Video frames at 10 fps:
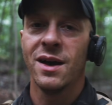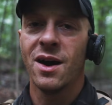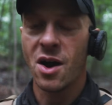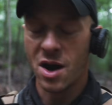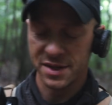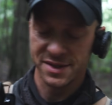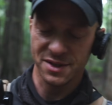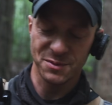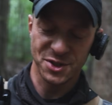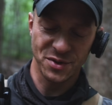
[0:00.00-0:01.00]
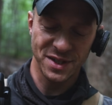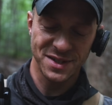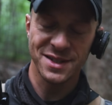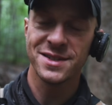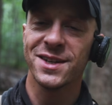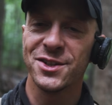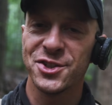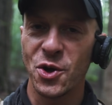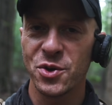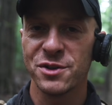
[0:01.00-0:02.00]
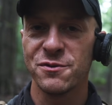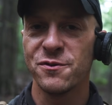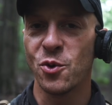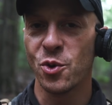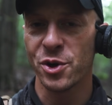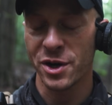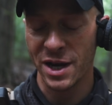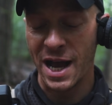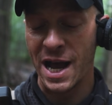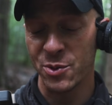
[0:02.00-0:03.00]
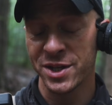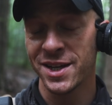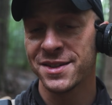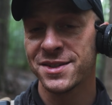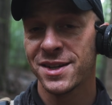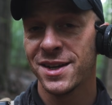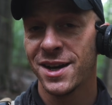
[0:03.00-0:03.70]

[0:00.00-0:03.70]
Awesome. So this is a token for, I would guess,